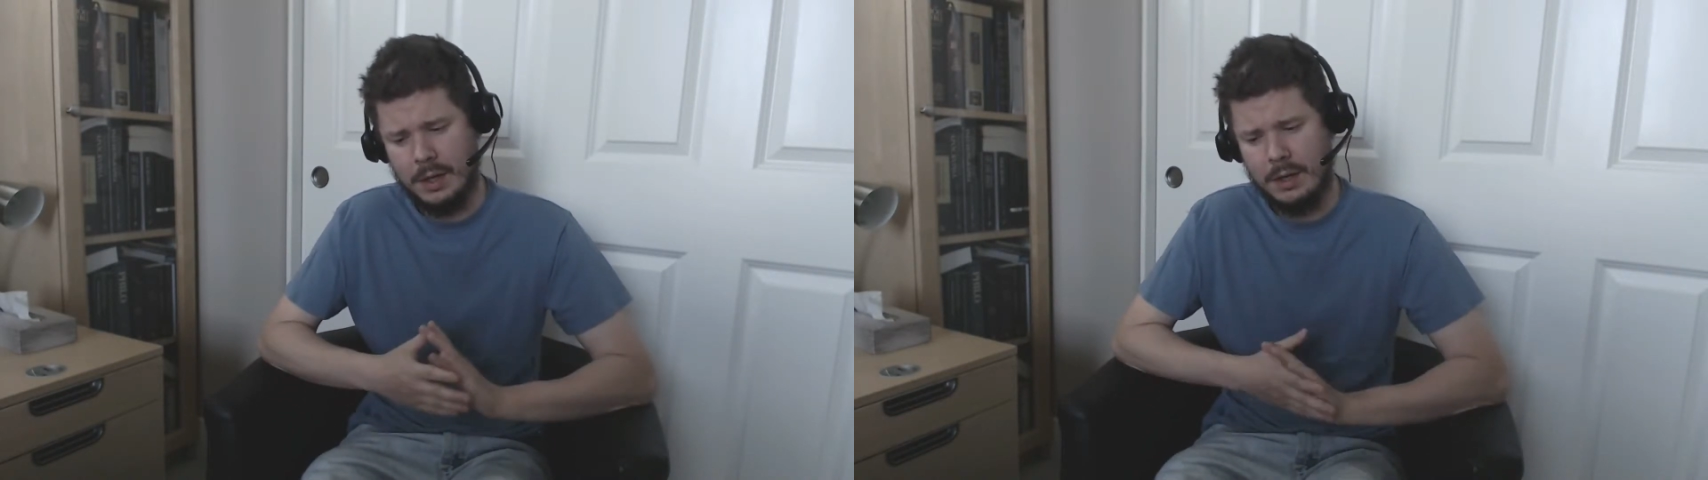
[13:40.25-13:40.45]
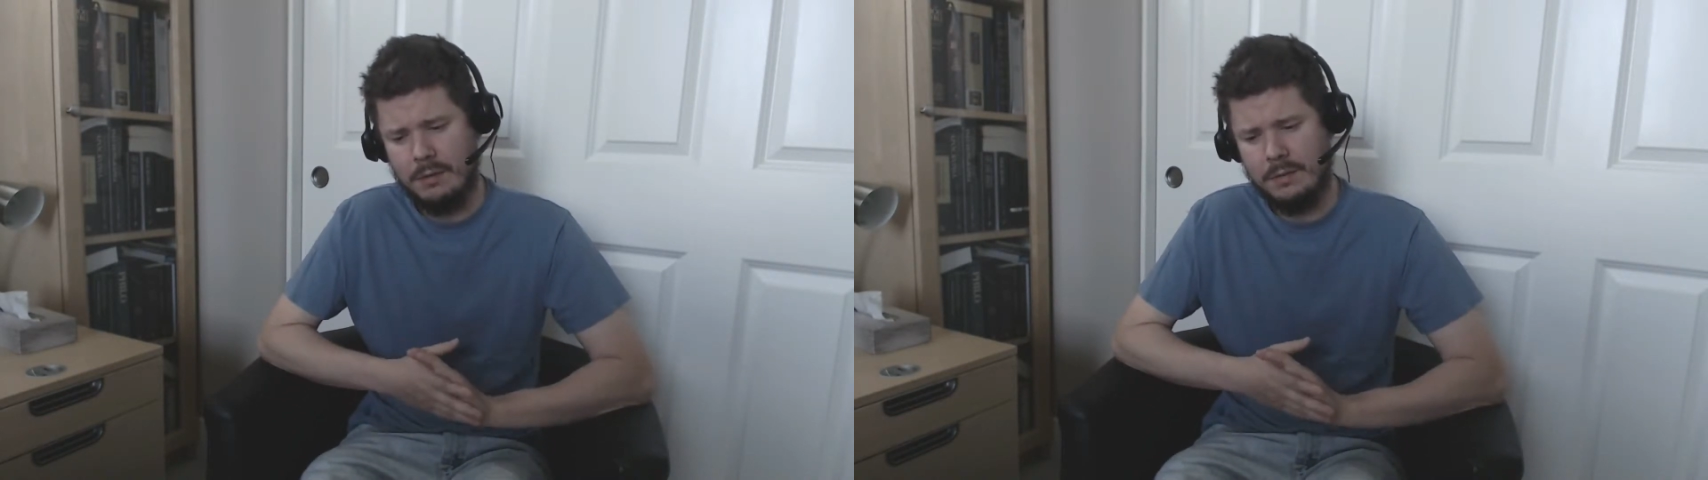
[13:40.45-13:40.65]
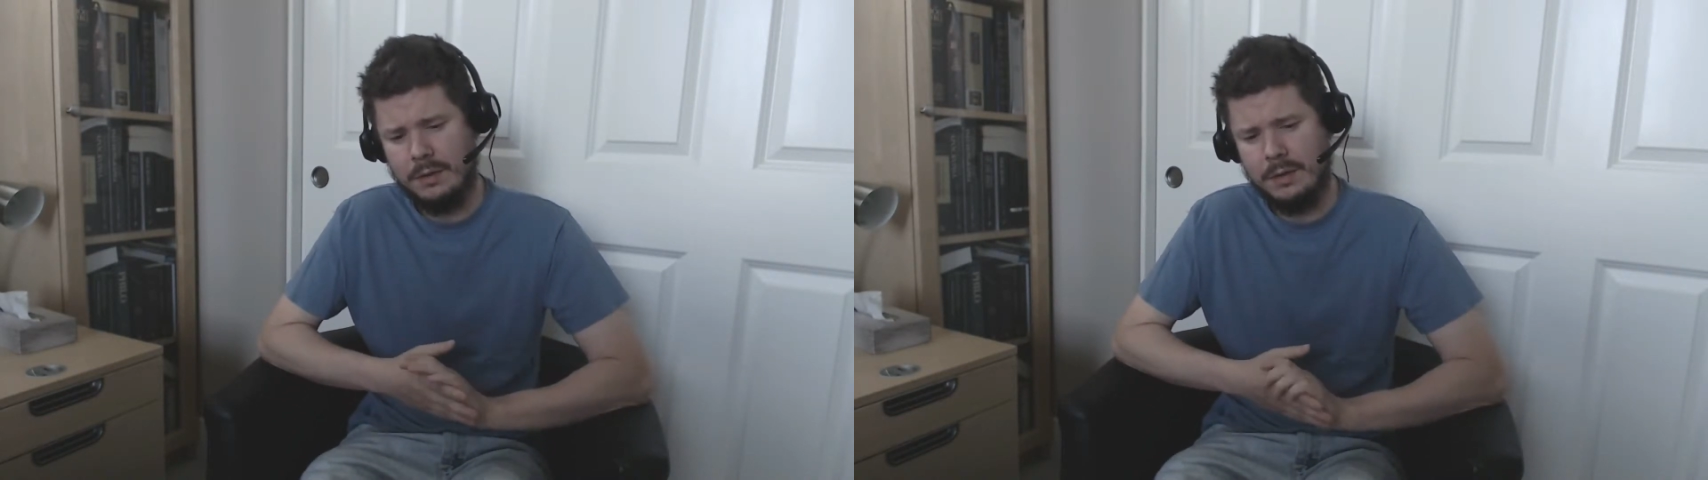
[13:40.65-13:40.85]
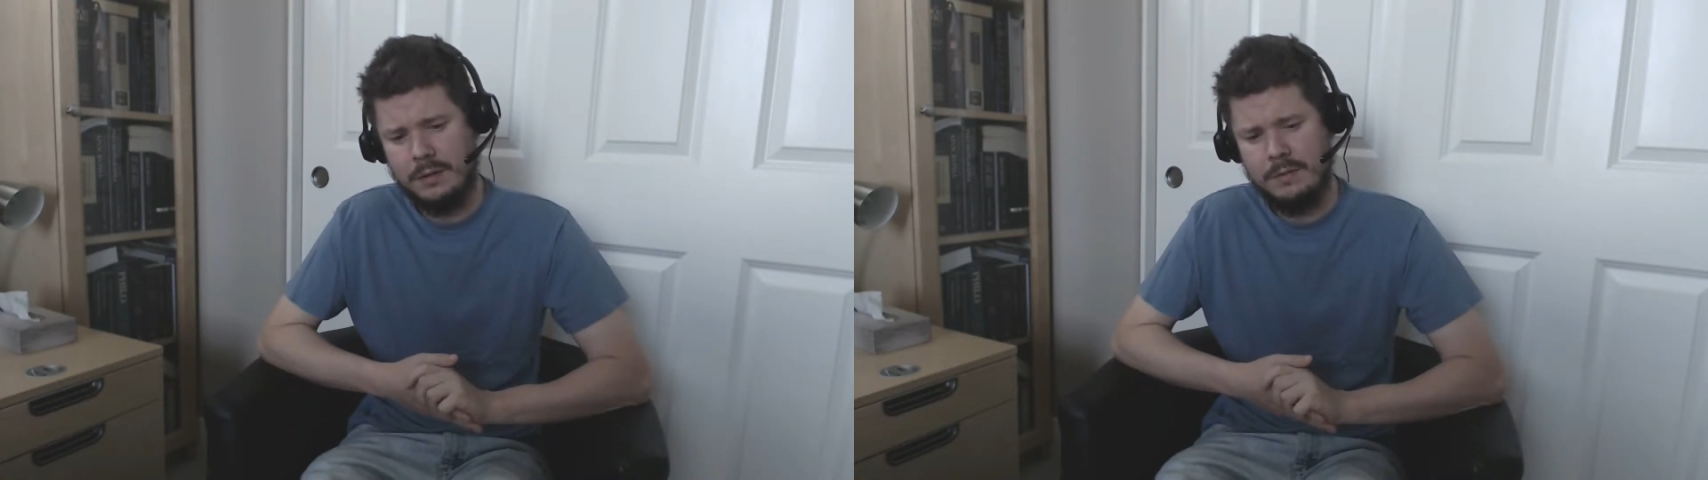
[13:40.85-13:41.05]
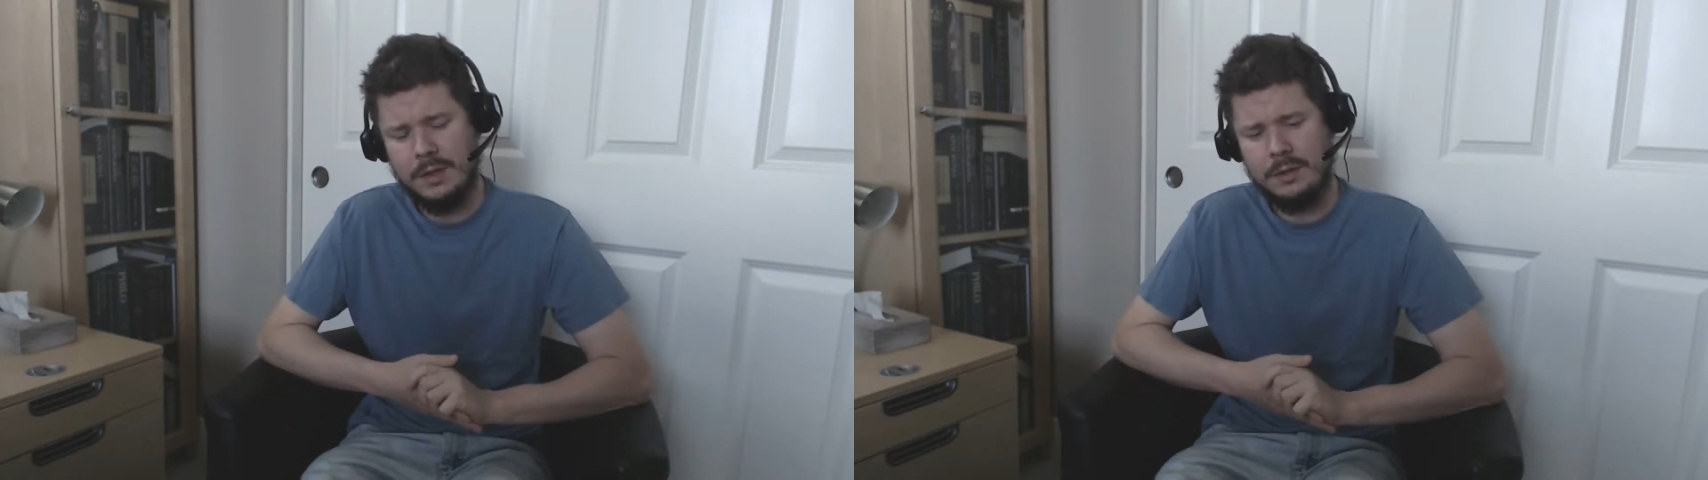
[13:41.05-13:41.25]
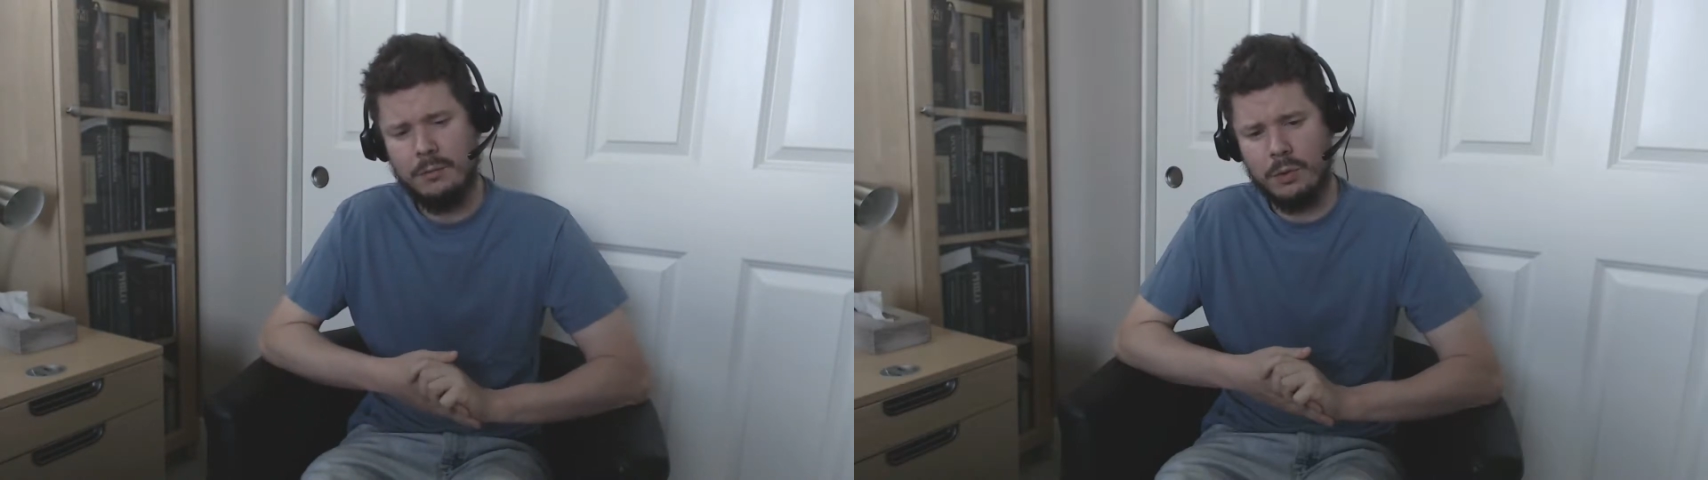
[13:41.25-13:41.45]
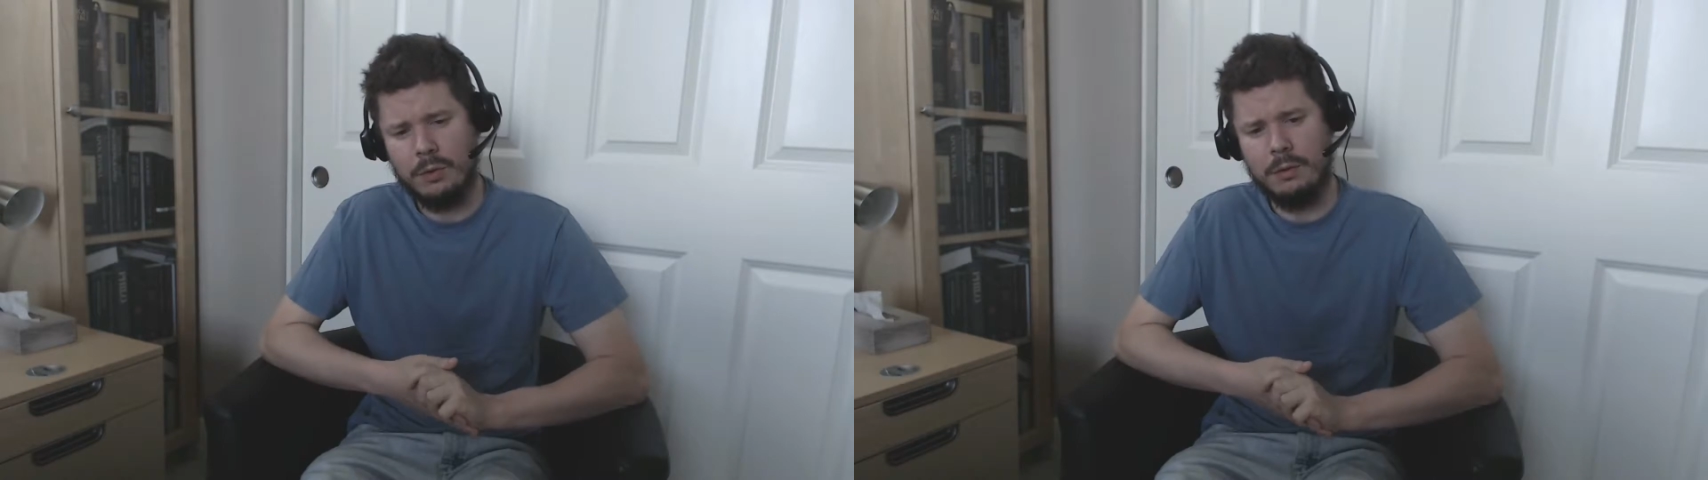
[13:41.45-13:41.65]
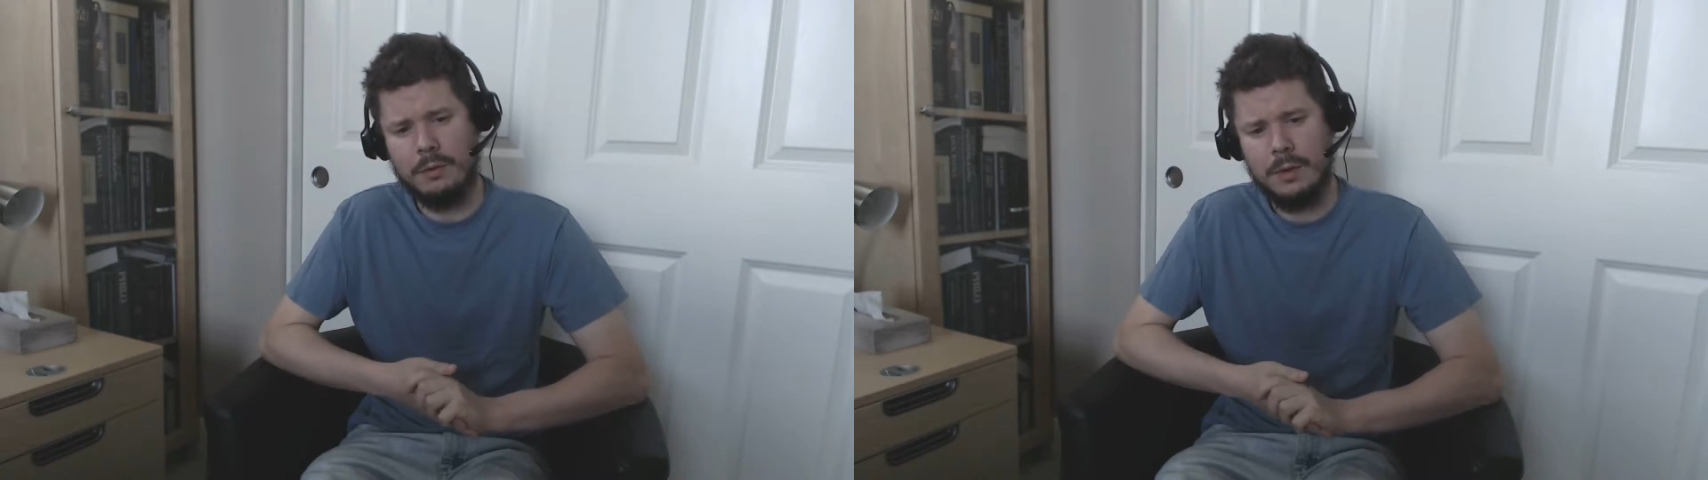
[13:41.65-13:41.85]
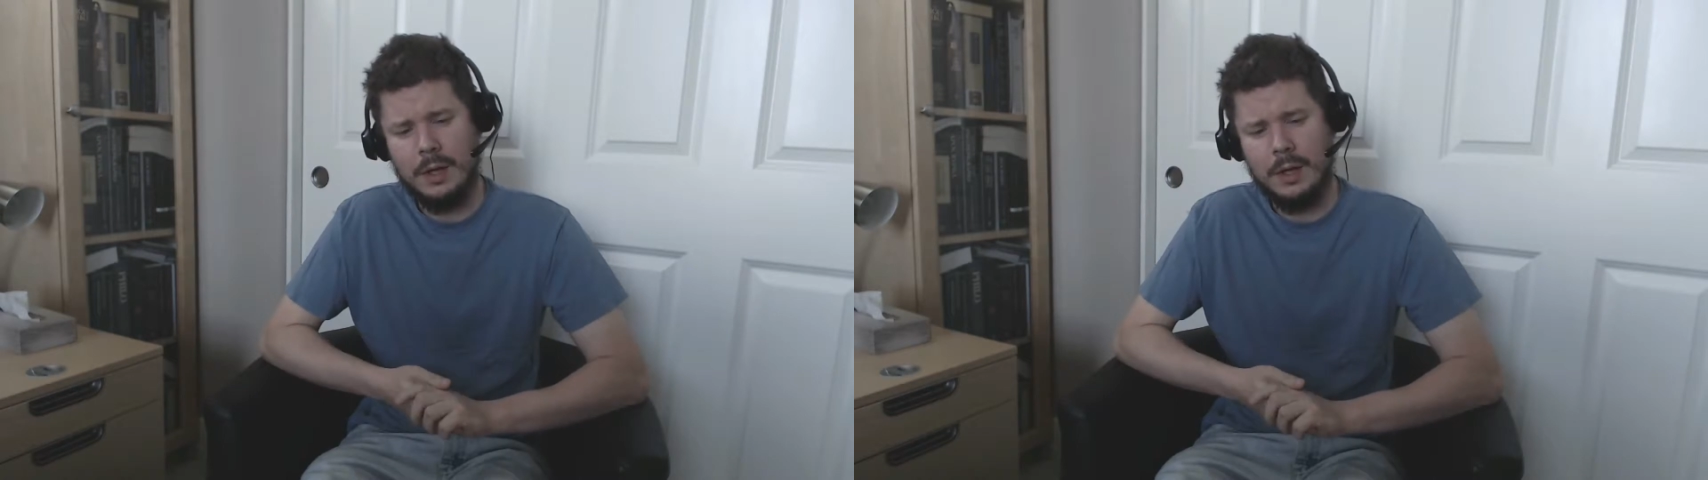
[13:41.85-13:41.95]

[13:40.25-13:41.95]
of the living Word